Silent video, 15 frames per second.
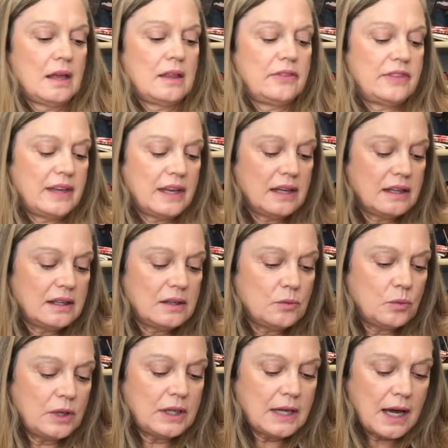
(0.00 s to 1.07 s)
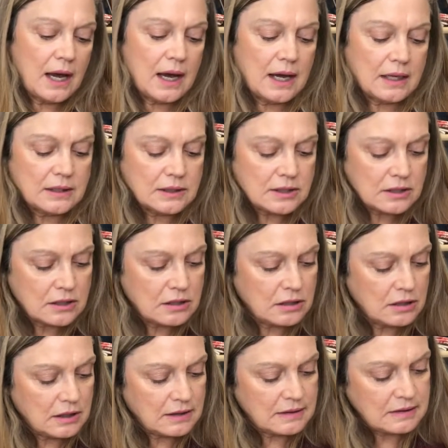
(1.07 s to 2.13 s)
Then we got,
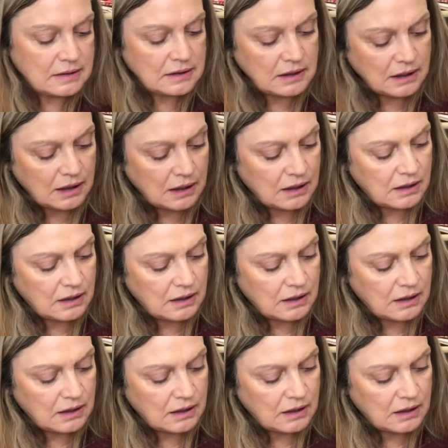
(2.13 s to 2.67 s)
let's see.